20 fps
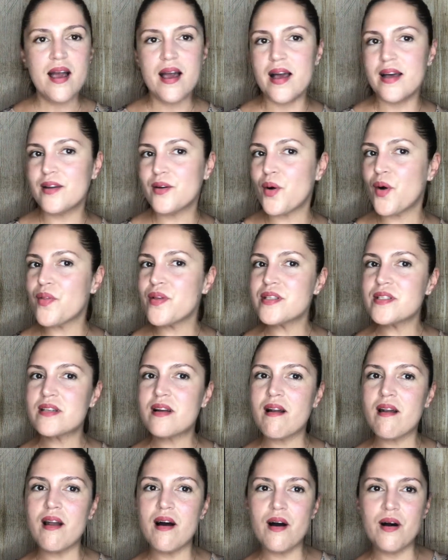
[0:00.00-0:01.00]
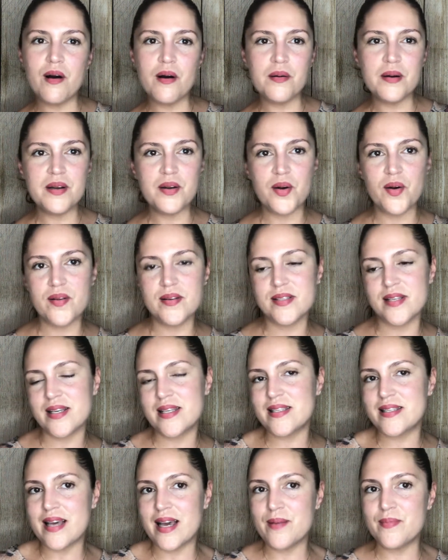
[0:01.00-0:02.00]
and all this glow and all this
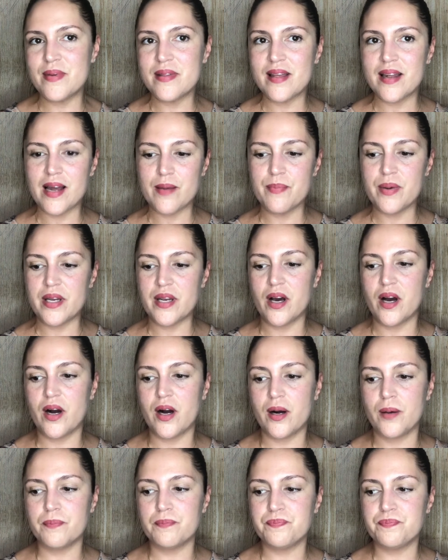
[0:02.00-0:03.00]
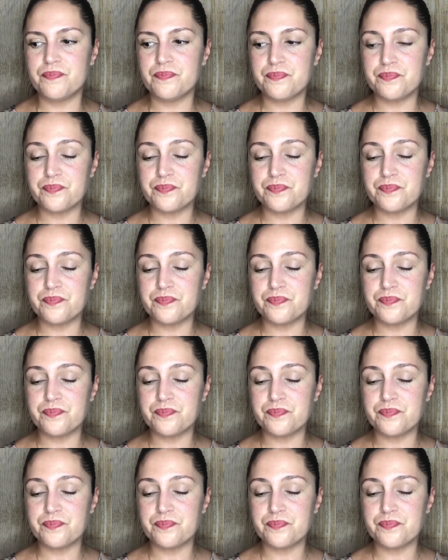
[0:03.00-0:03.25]
excitement that I've been um,